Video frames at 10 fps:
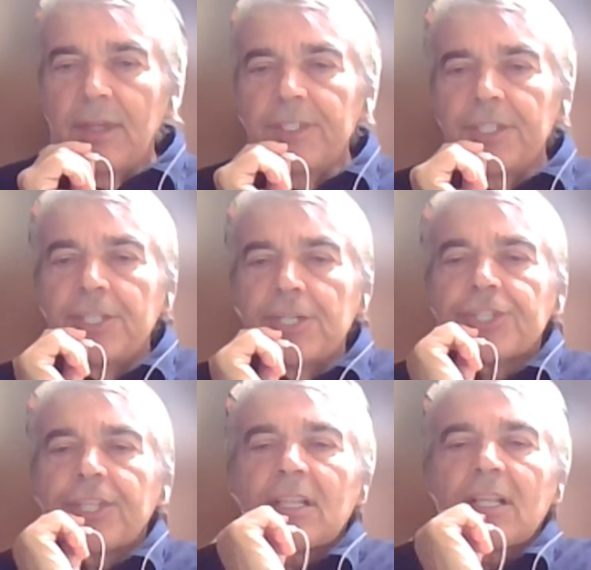with the
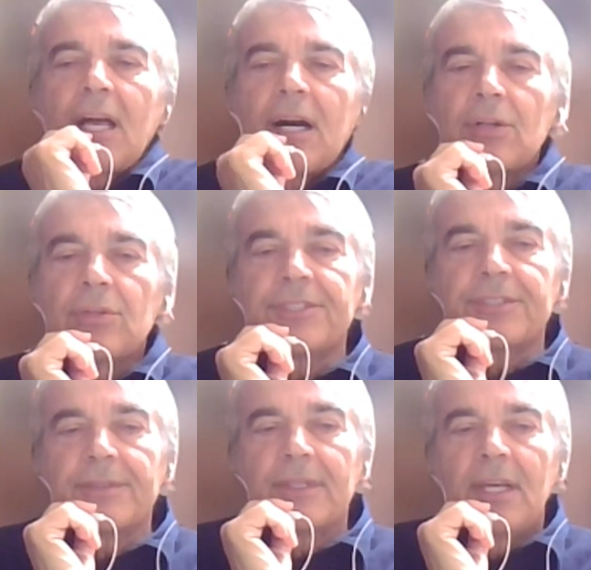digital cloud
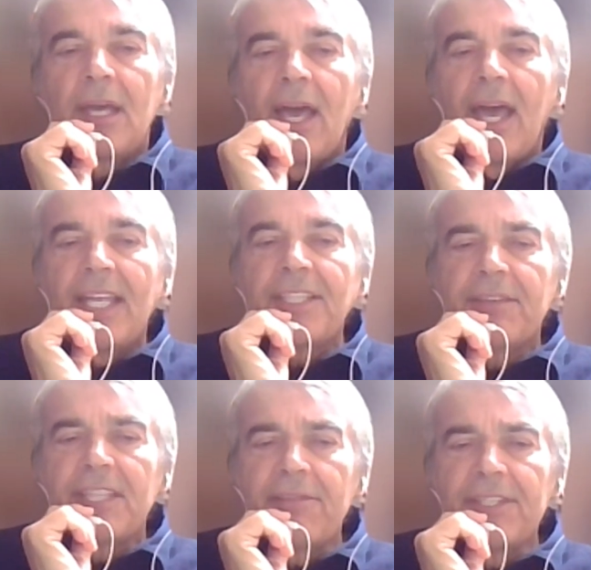and
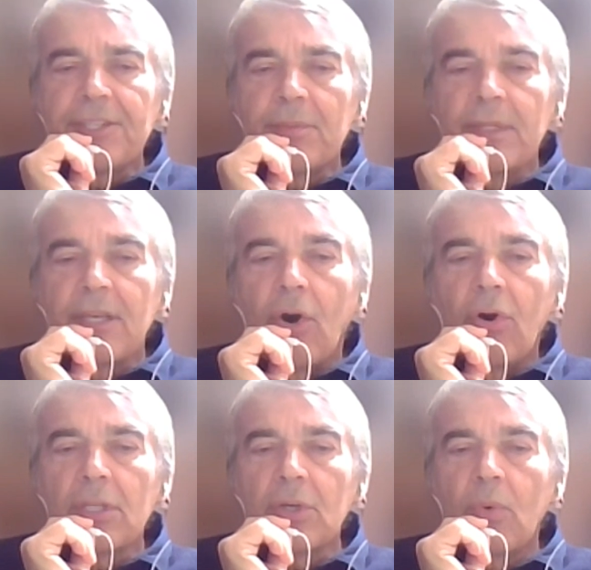inevitably
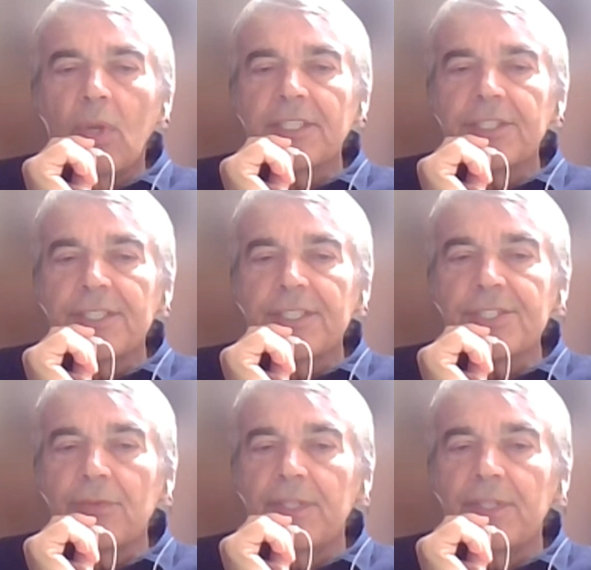all qualities
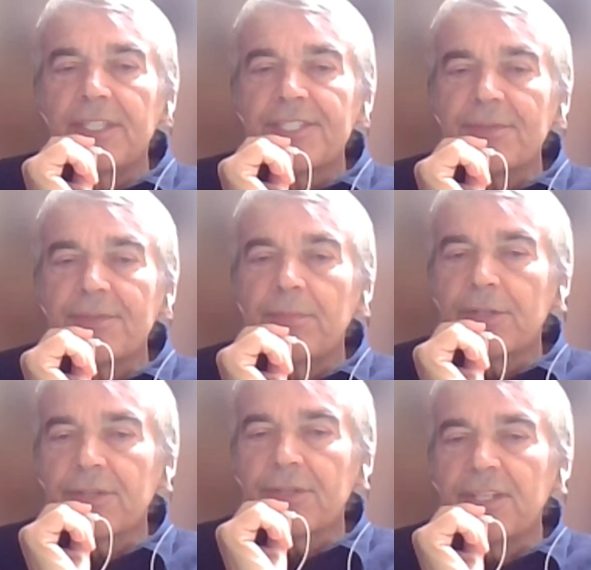with its
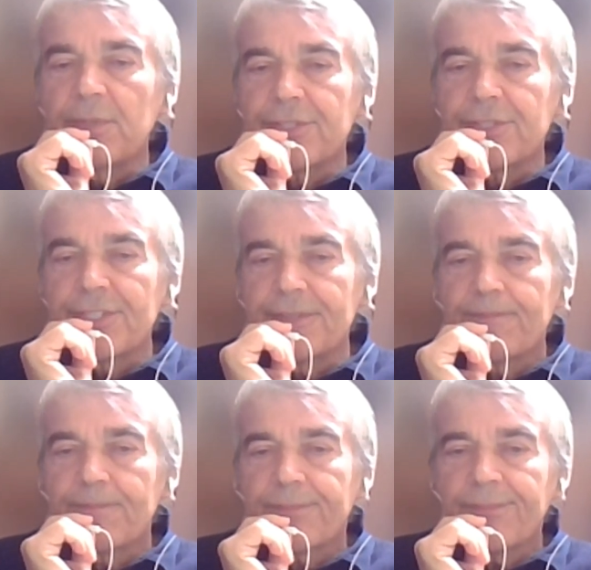mirror images.
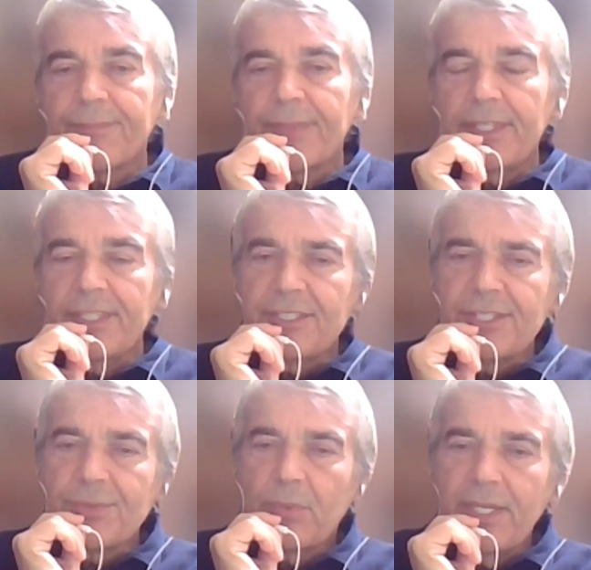In
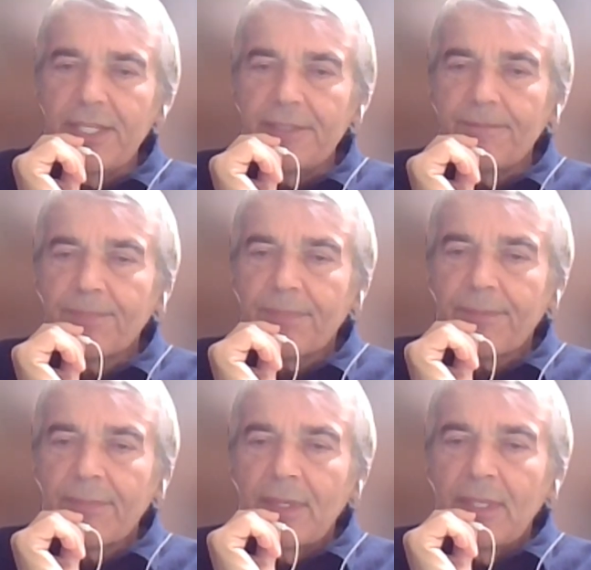this way,
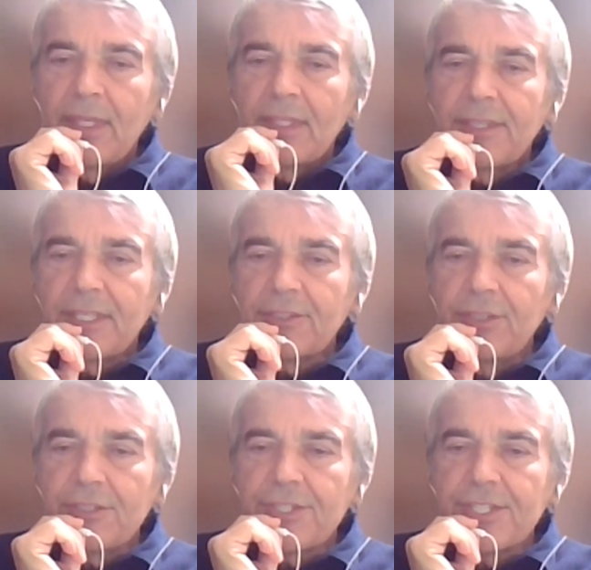
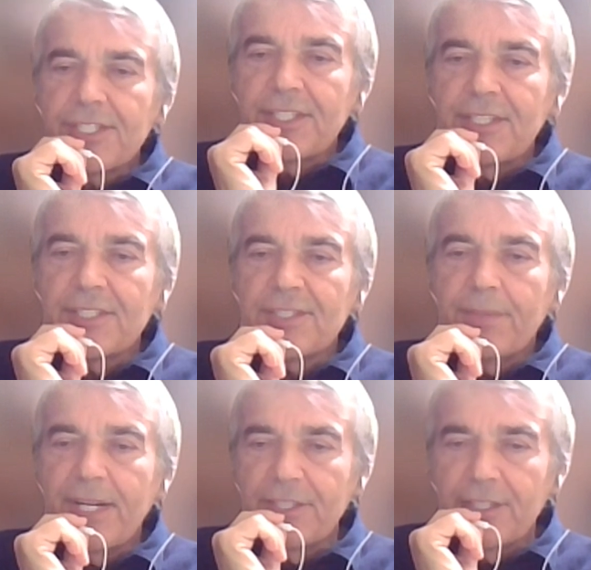technology has
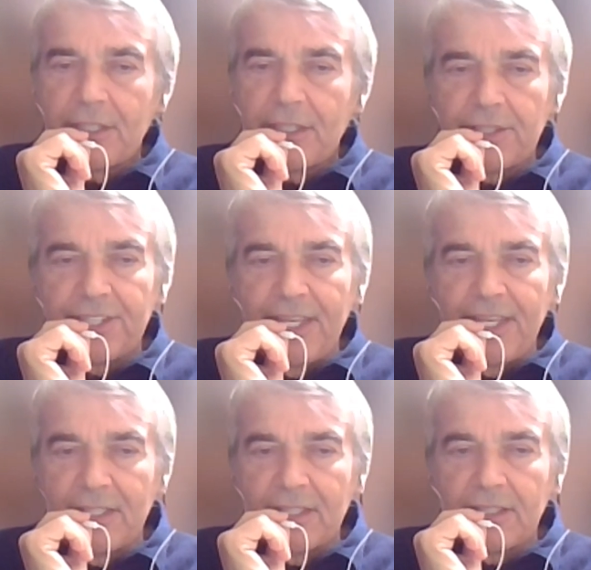practically
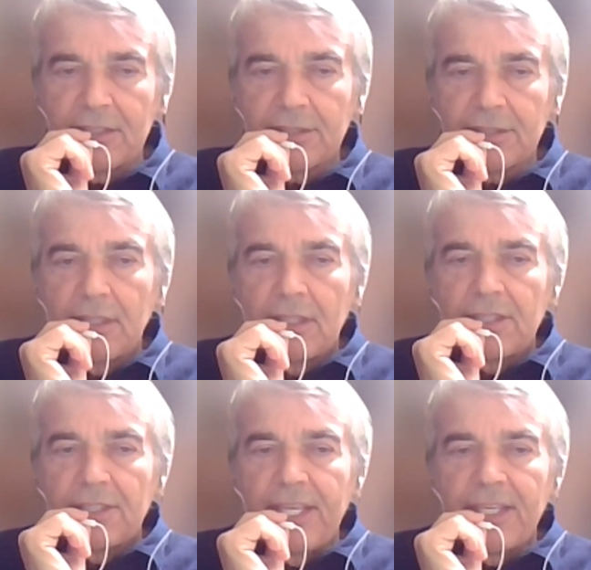
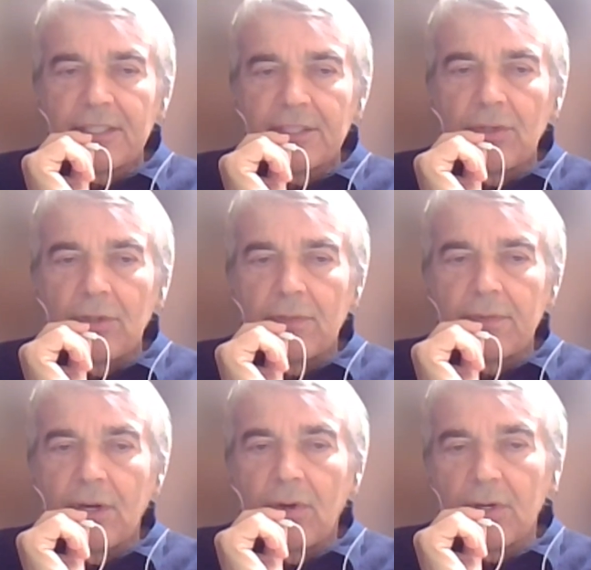taken
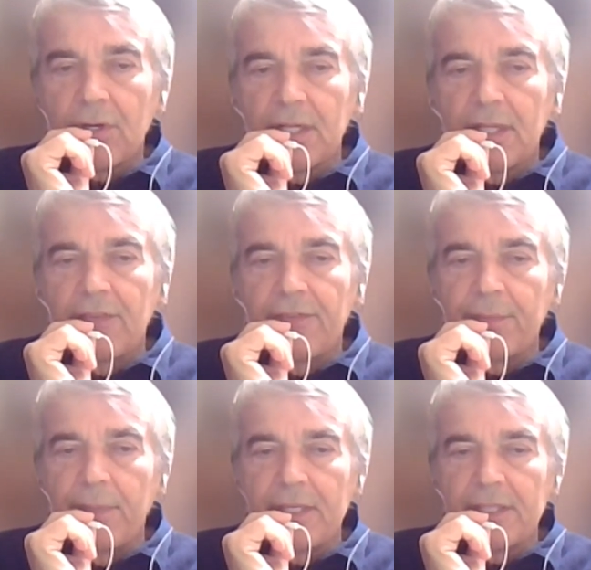over, or if I
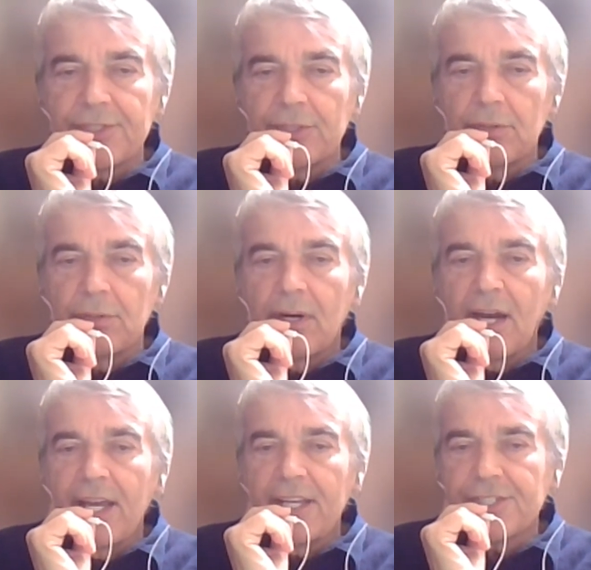may so,
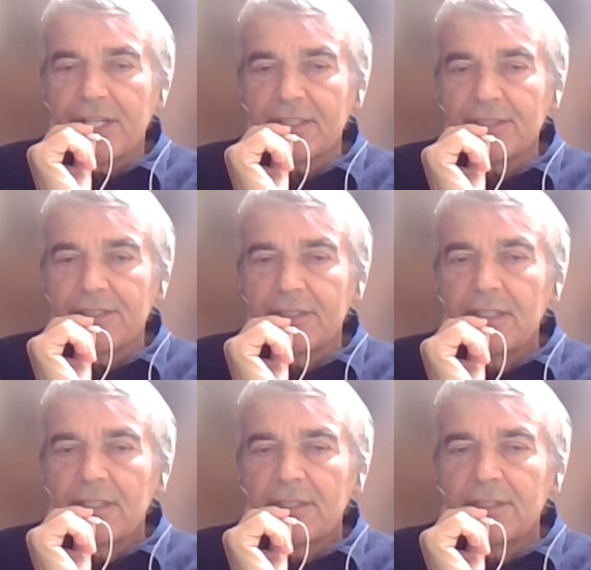hijacked
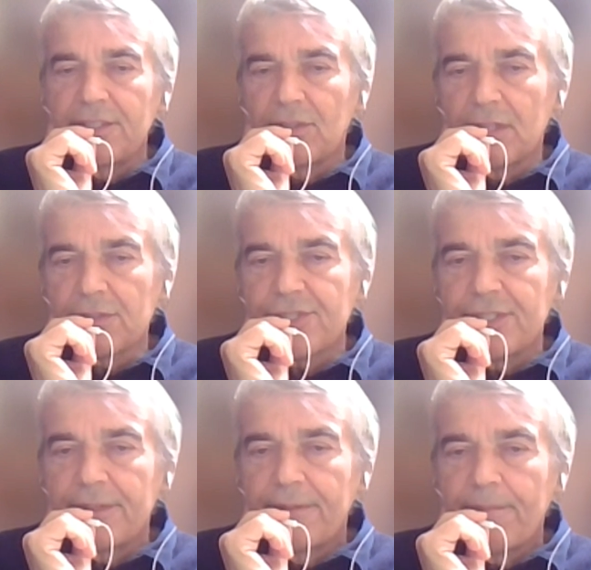theology.
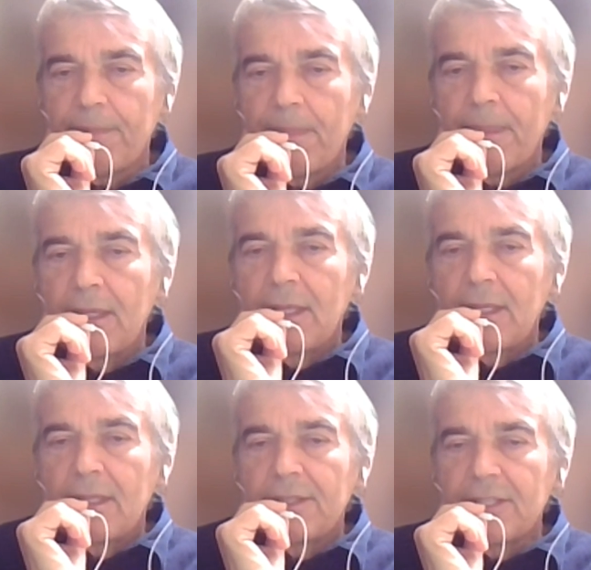
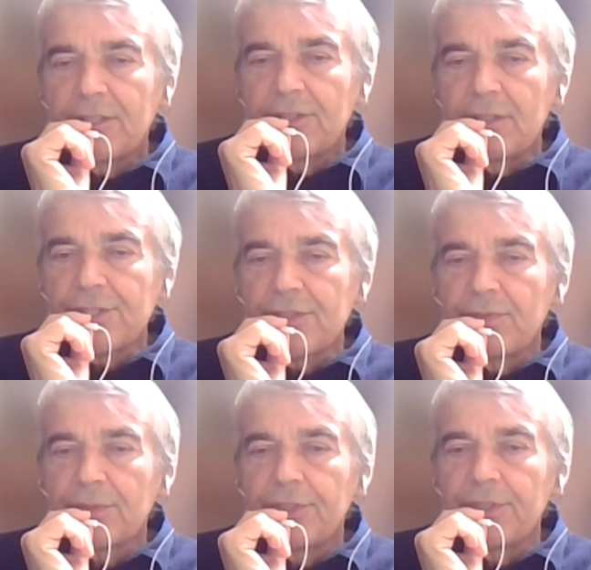Technology
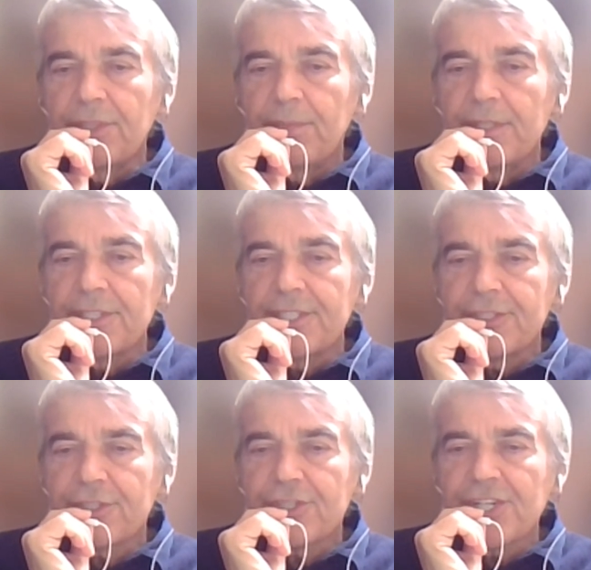would not be
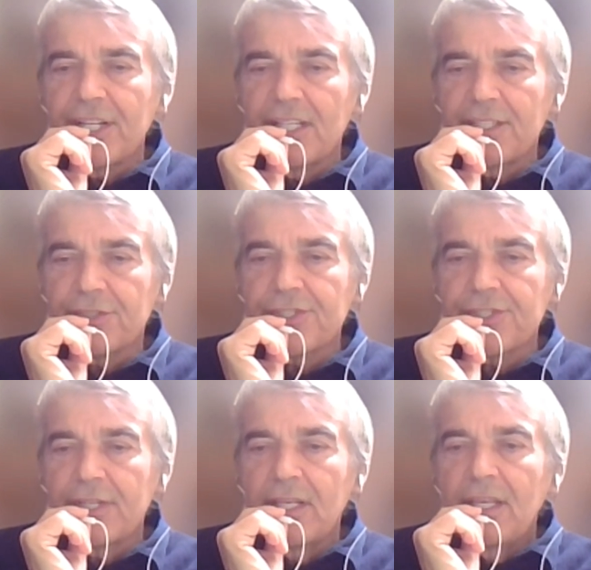such a challenge
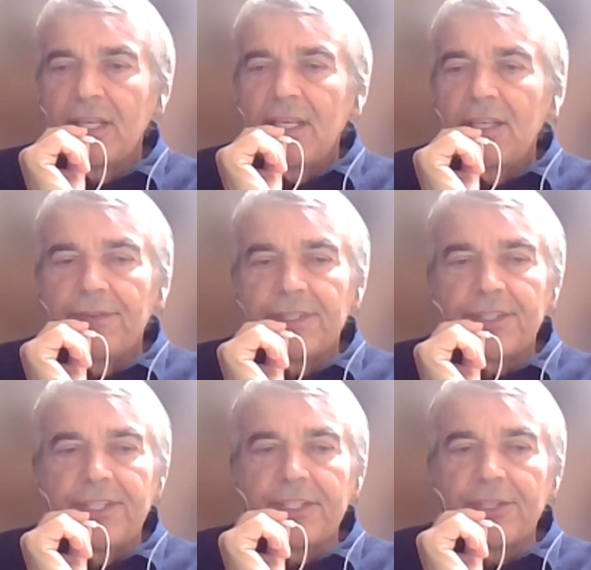if it
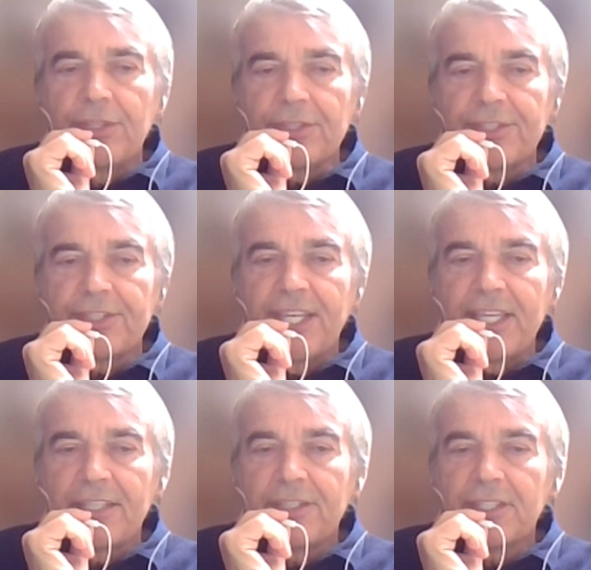did not
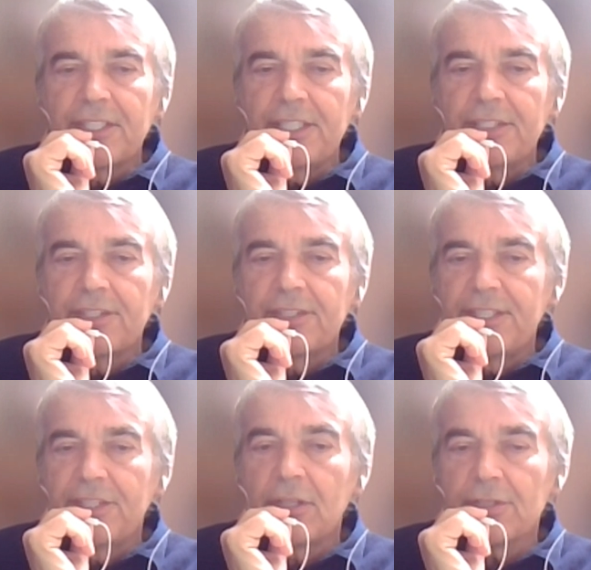take the hidden
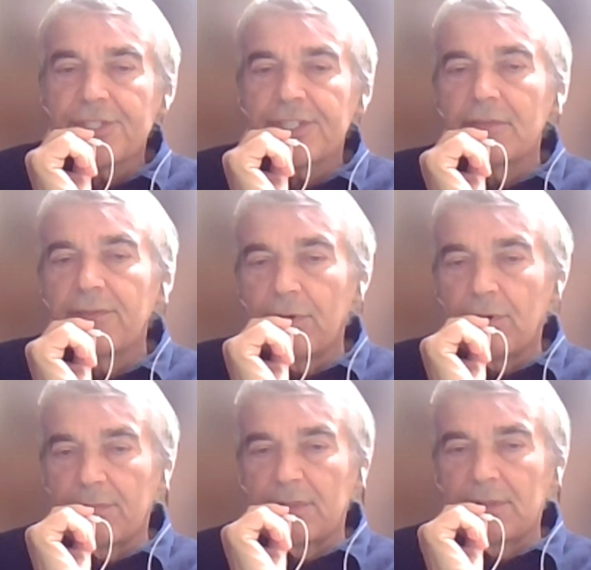theological form.